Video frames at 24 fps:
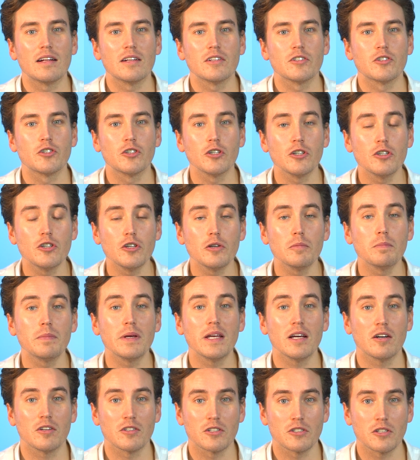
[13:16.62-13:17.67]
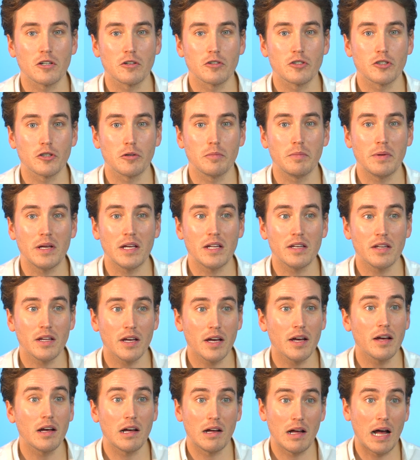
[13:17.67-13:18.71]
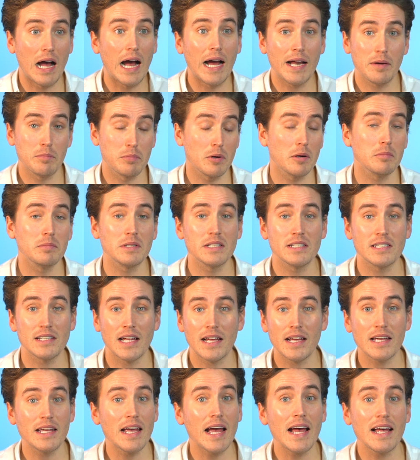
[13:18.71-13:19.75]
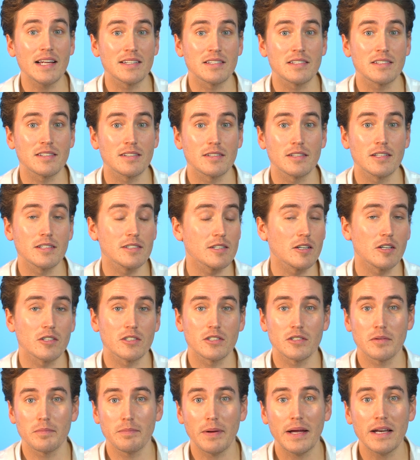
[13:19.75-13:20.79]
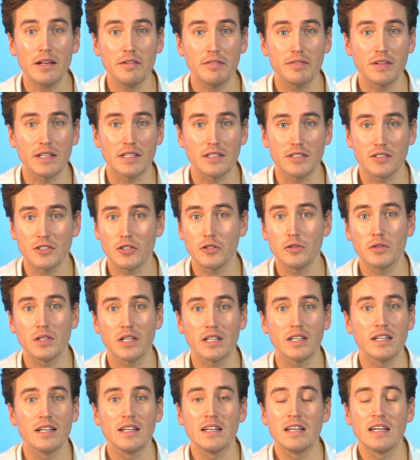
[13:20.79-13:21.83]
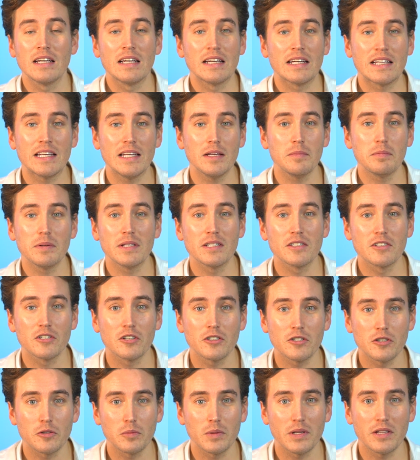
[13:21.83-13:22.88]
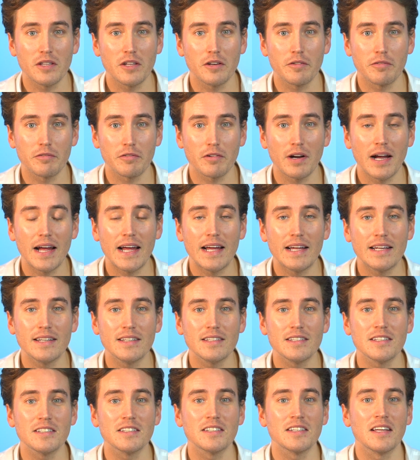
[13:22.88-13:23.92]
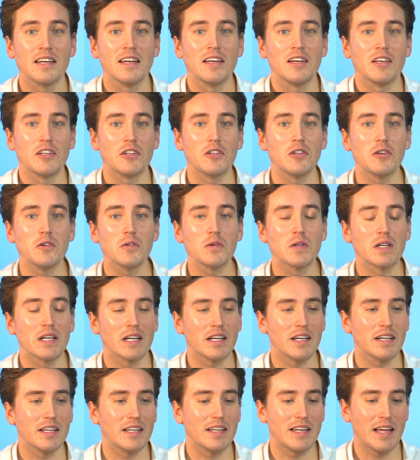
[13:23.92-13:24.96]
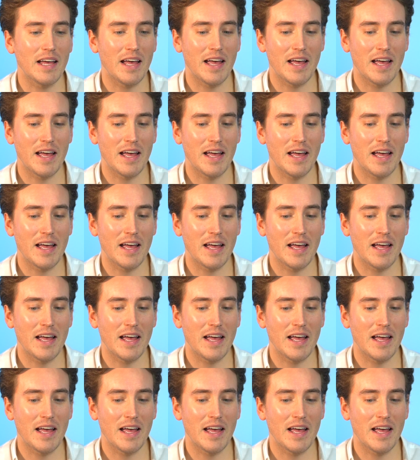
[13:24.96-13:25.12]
should you be on social media? I'd probably say yes. There's lots of benefits. You can keep in touch with your friends. You can,